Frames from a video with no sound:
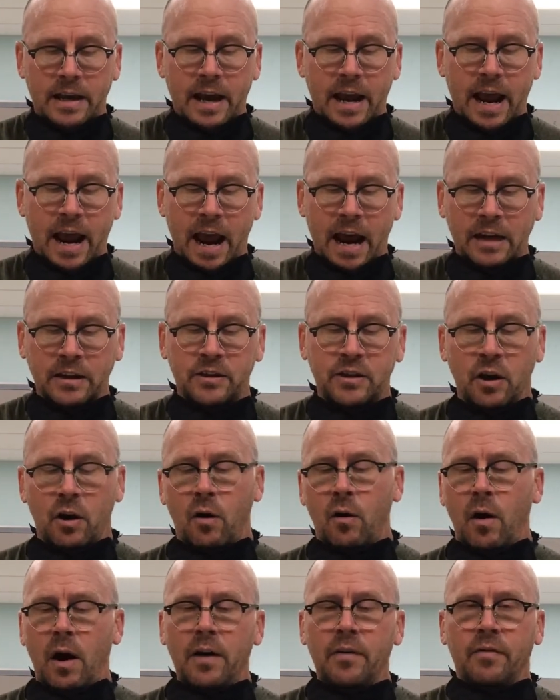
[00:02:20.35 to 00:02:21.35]
And
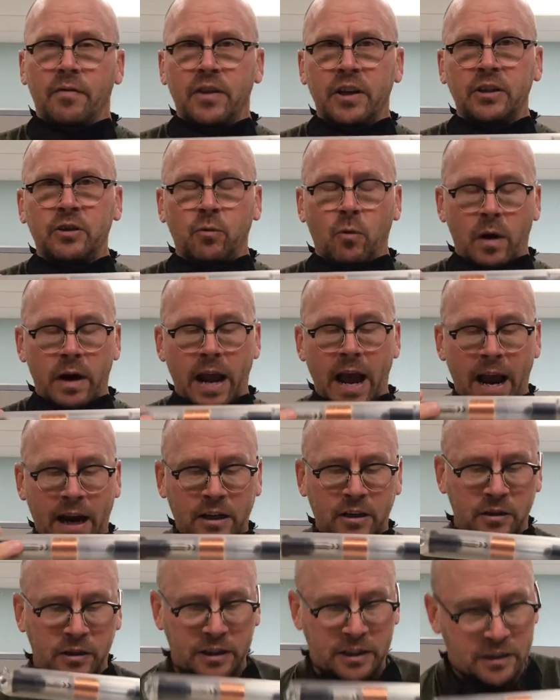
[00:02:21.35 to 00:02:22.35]
so this one
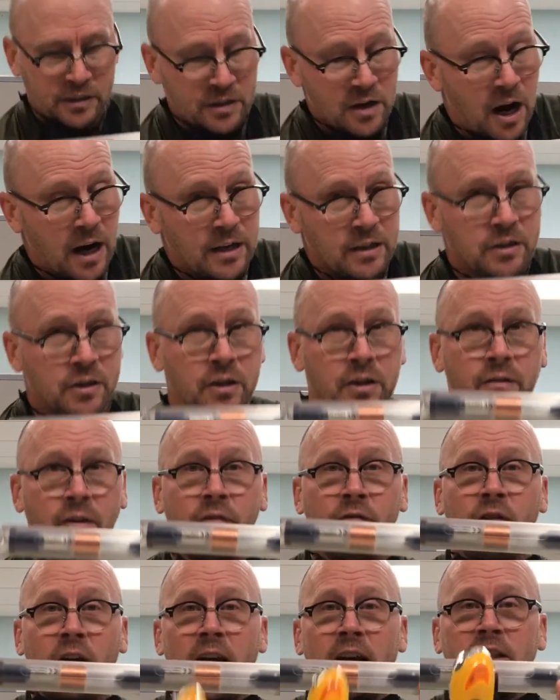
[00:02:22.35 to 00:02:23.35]
actually is not as good of a
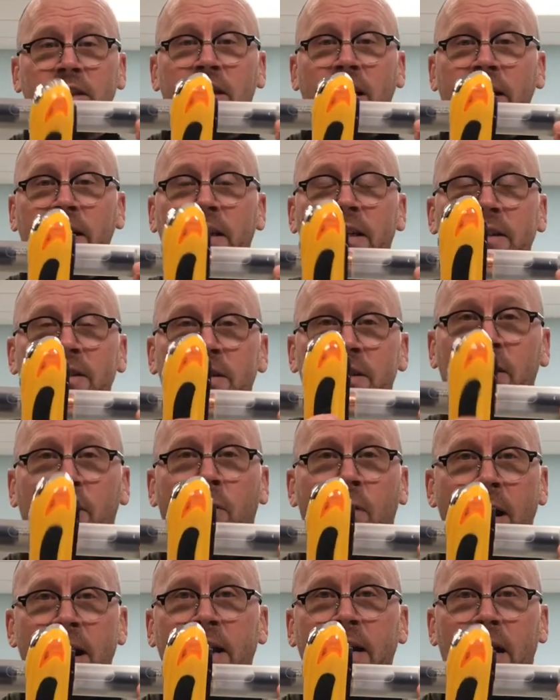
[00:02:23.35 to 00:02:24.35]
flashlight because the
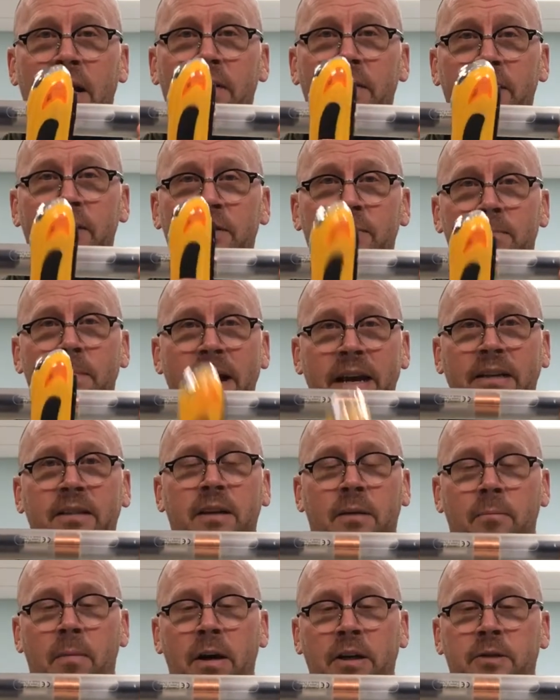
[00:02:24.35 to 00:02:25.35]
crank on this makes a
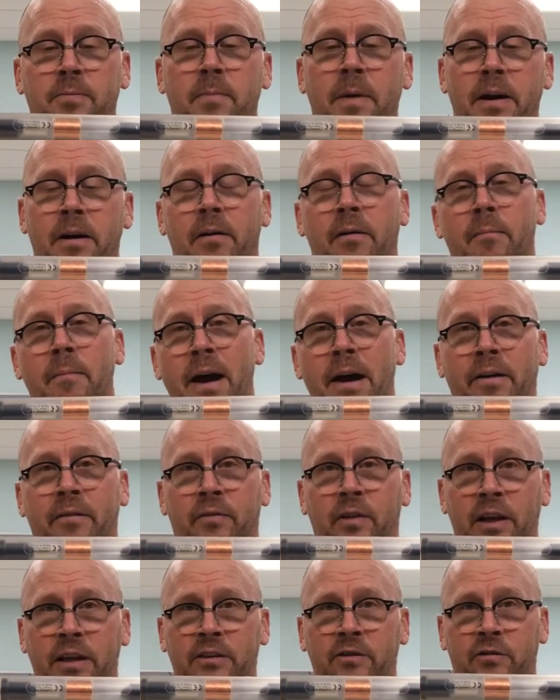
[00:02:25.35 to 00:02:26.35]
much better amount of
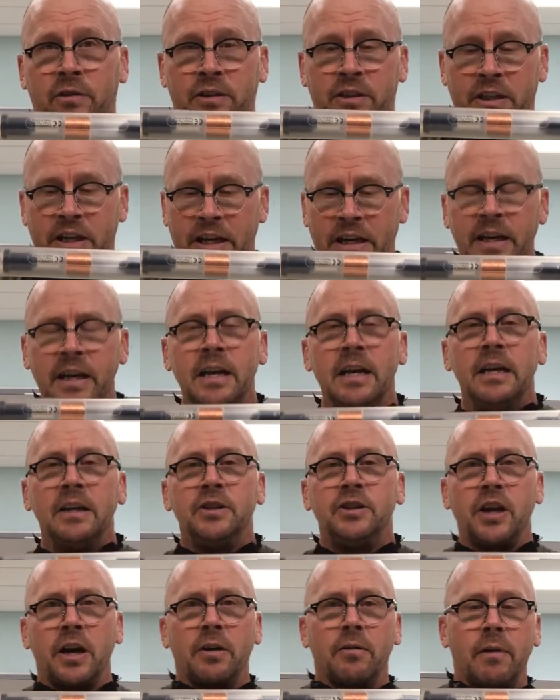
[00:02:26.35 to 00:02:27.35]
electricity,
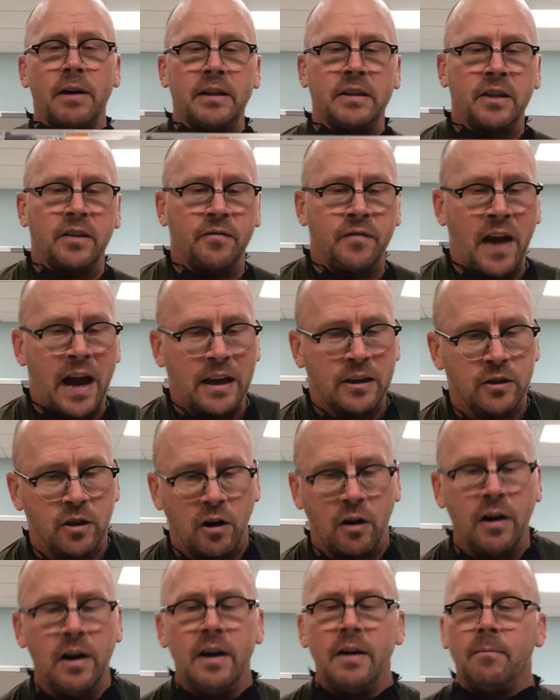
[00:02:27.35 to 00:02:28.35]
generates it
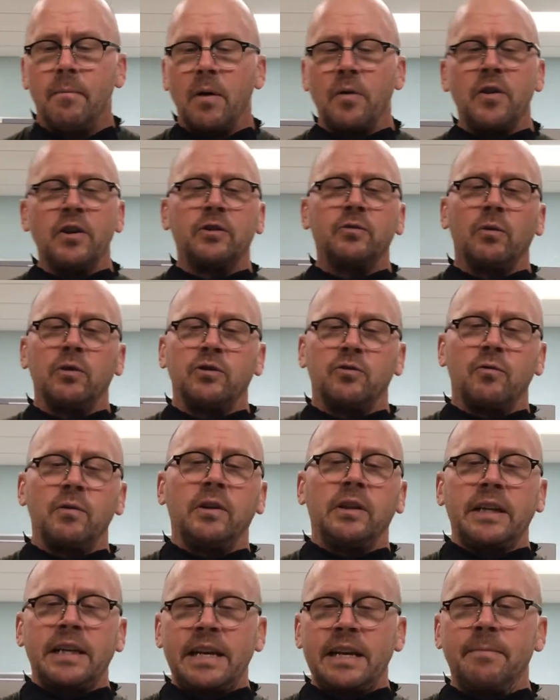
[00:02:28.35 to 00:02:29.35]
faster, but this one's
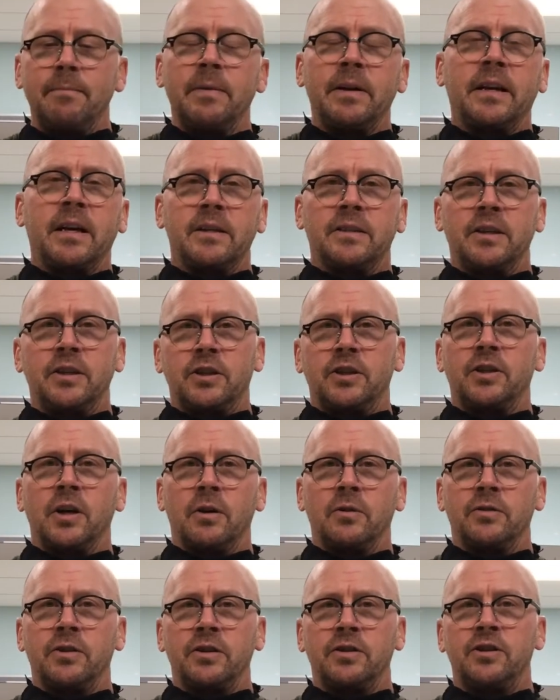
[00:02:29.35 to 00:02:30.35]
really neat because it
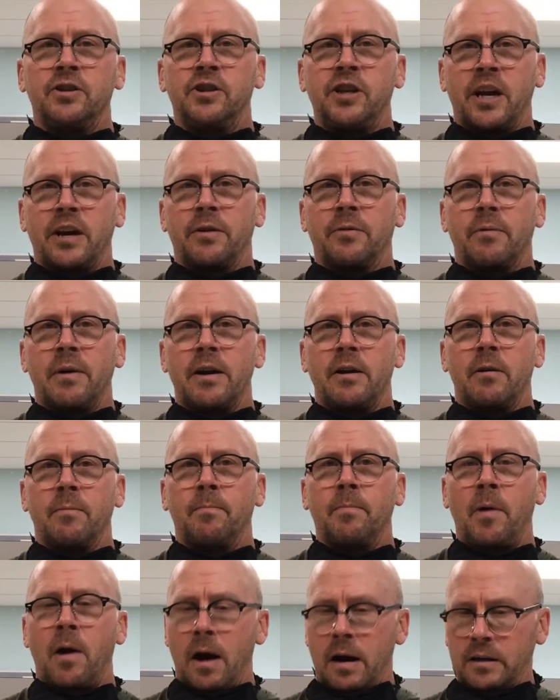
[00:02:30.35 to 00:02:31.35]
shows its generator
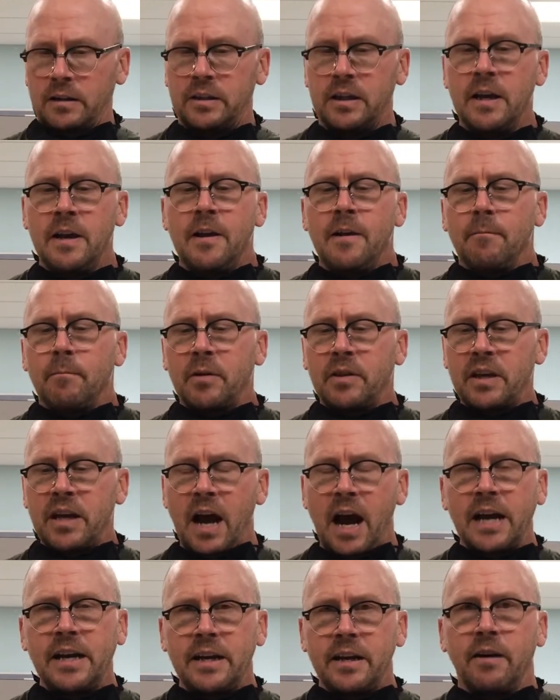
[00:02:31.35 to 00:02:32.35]
parts. But the
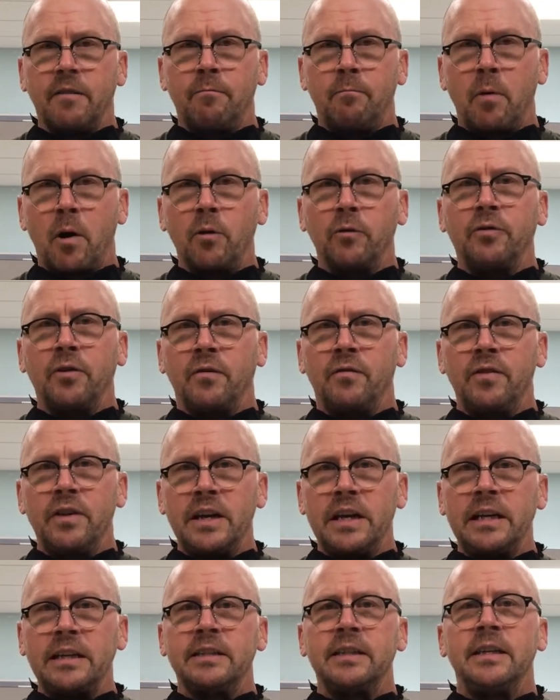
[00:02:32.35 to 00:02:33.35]
idea of both of
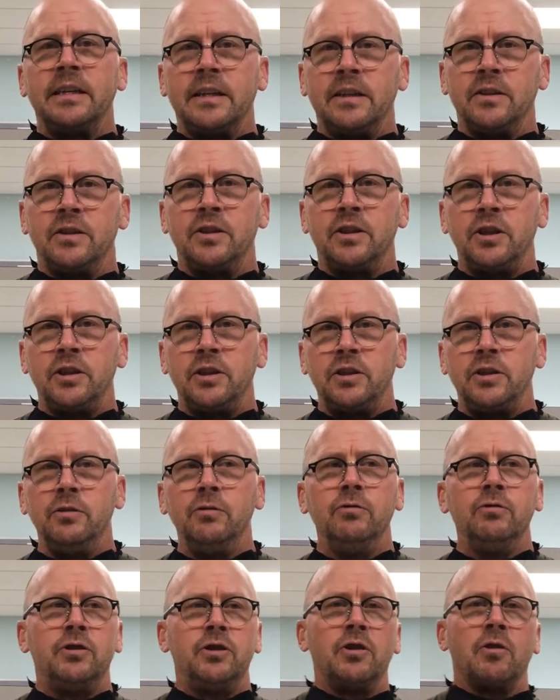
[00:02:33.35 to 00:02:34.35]
these is to
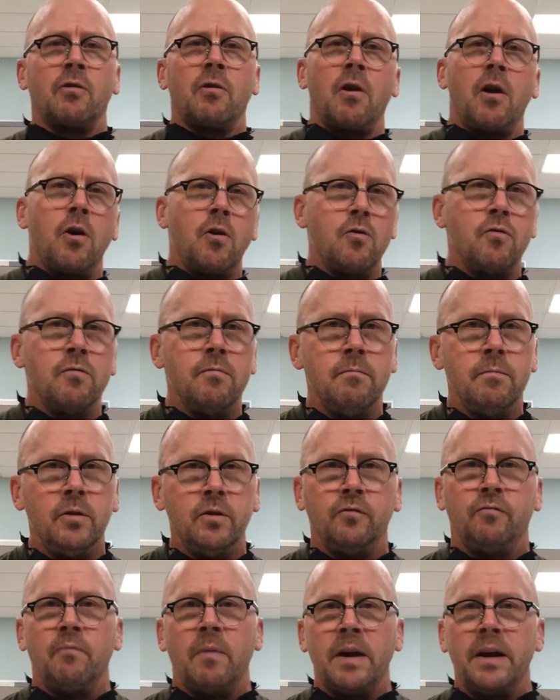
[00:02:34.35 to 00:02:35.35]
use your own
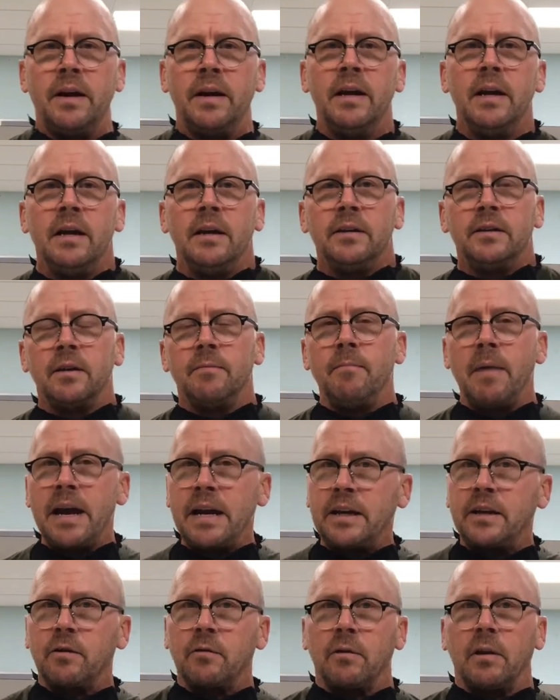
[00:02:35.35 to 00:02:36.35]
movement to make
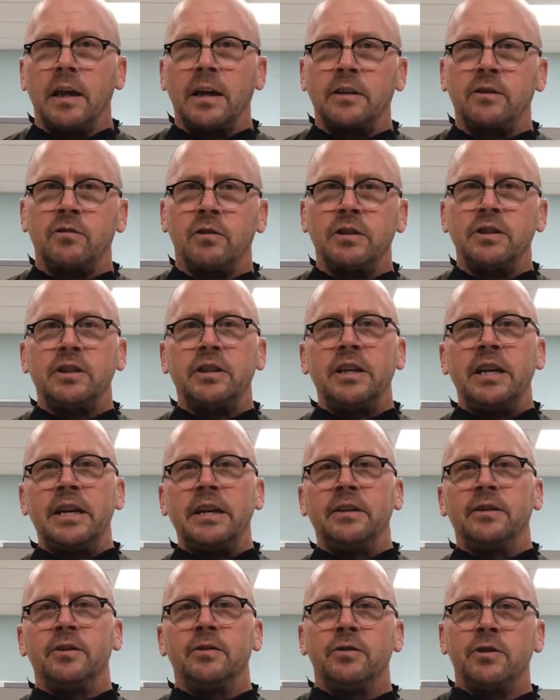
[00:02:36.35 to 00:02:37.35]
your electricity
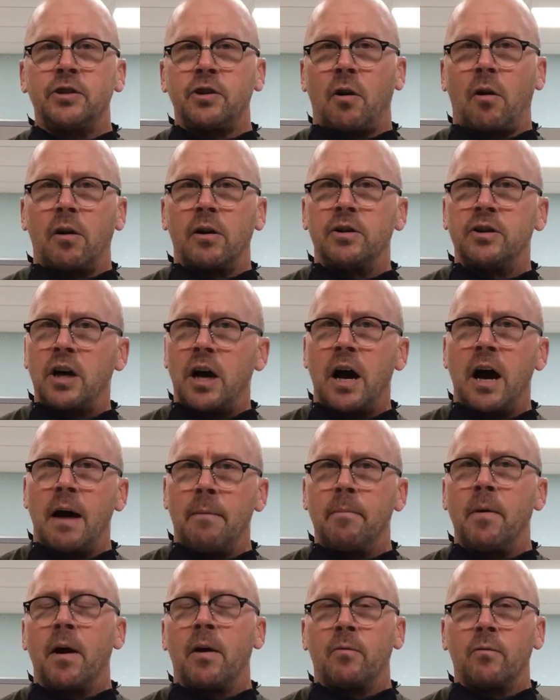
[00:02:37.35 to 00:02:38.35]
to charge
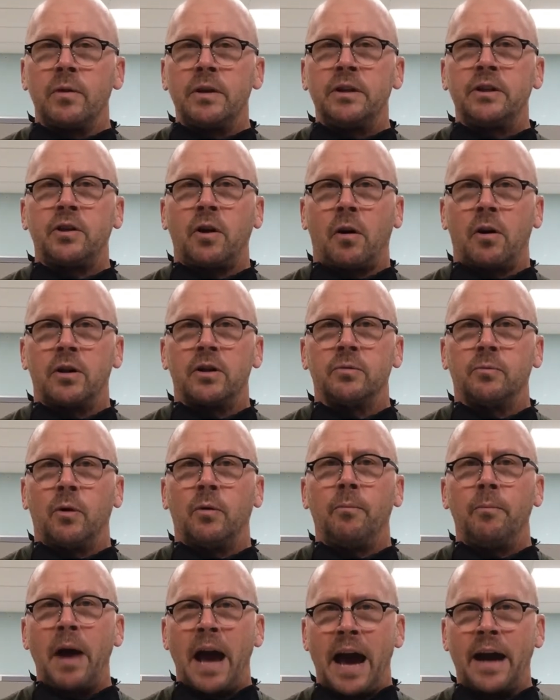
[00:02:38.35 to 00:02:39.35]
up a rechargeable
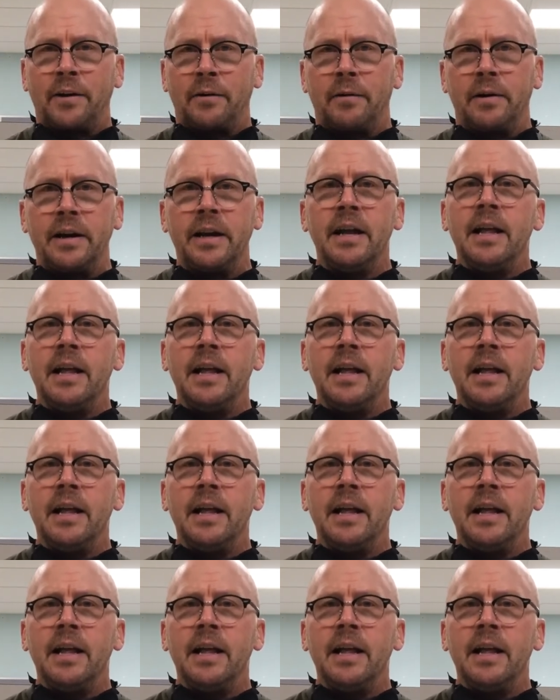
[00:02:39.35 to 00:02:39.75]
battery.